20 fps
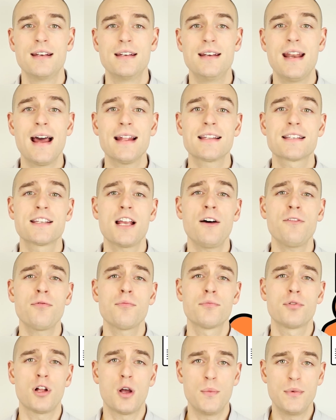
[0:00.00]
net
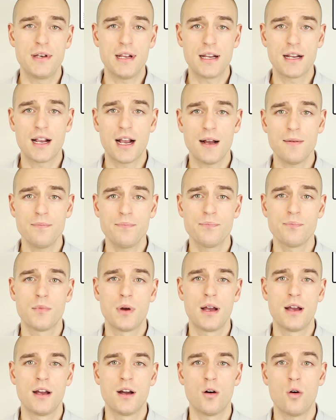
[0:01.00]
self-employment income,
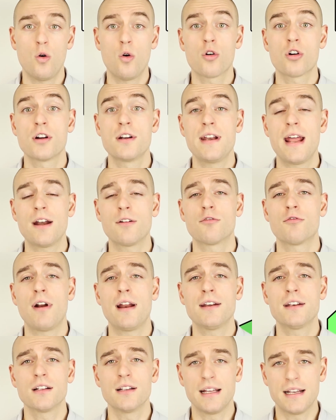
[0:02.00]
or net
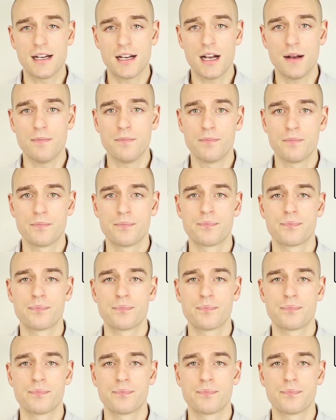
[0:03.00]
rental income.